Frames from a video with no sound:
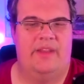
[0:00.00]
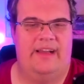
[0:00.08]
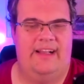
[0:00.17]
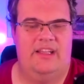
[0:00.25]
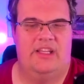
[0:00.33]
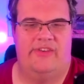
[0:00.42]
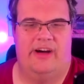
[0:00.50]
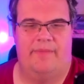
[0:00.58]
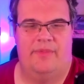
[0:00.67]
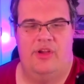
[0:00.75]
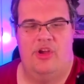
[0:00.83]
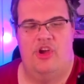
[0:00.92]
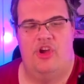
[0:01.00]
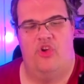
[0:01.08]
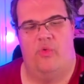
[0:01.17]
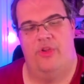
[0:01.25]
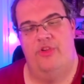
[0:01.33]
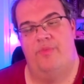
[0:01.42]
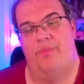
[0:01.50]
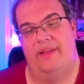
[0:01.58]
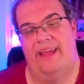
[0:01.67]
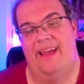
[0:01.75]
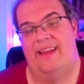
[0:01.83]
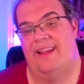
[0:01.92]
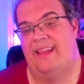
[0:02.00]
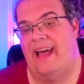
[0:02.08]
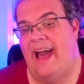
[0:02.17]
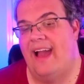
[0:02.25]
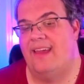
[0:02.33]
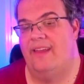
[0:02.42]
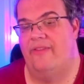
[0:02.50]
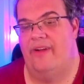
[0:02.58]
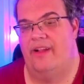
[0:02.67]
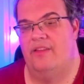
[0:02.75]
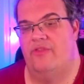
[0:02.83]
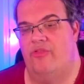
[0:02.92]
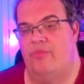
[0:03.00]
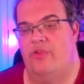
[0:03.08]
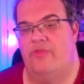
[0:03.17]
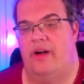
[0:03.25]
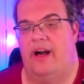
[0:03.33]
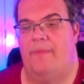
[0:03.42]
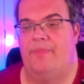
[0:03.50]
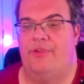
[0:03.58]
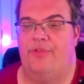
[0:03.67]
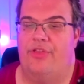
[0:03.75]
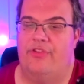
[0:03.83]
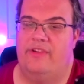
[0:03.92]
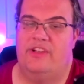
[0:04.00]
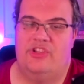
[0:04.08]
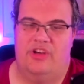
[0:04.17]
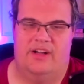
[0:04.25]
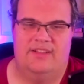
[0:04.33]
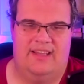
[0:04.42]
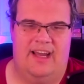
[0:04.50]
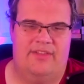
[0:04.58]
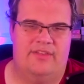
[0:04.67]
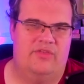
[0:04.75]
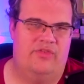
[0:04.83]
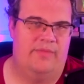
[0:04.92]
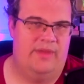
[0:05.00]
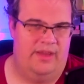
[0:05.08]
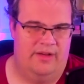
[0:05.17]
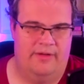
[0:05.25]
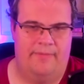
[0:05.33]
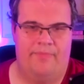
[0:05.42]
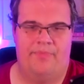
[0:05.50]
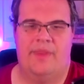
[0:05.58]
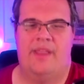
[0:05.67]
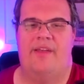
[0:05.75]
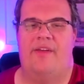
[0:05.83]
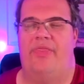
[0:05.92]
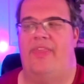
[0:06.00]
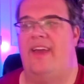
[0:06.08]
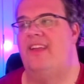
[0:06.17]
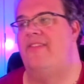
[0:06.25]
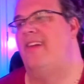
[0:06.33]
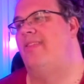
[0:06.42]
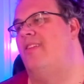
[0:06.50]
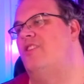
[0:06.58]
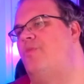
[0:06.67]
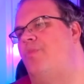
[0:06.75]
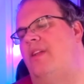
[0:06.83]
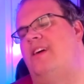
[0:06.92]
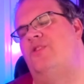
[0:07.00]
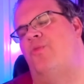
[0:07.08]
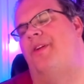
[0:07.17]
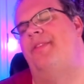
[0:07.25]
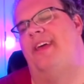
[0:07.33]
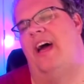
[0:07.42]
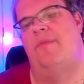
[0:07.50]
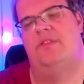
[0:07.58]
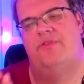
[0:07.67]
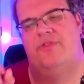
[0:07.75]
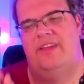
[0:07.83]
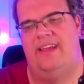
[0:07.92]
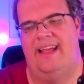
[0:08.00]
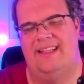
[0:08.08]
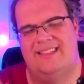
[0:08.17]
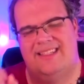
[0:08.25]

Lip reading: Interrupt. When you play an attack event, remove up to 3 charge counters from here. That event deals +1 damage for each